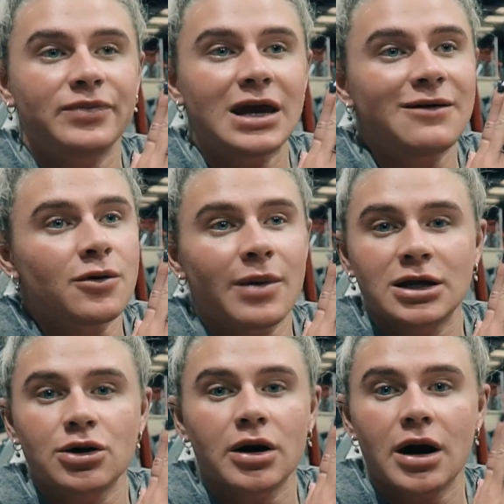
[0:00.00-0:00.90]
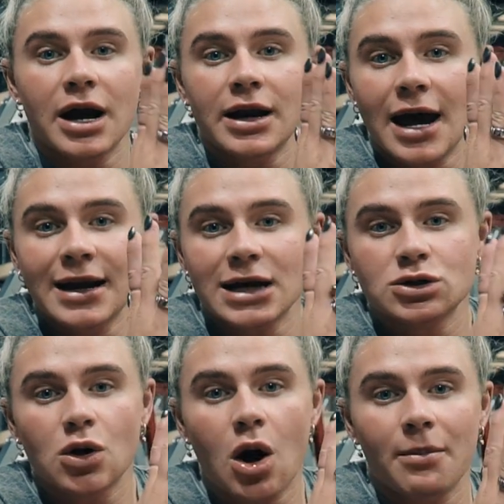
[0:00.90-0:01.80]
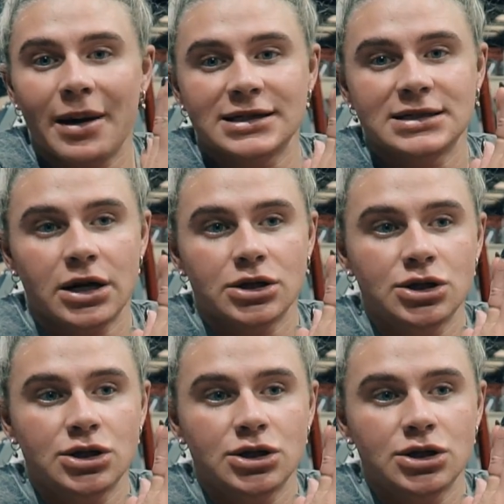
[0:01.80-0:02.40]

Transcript: even when you're a natural competitor.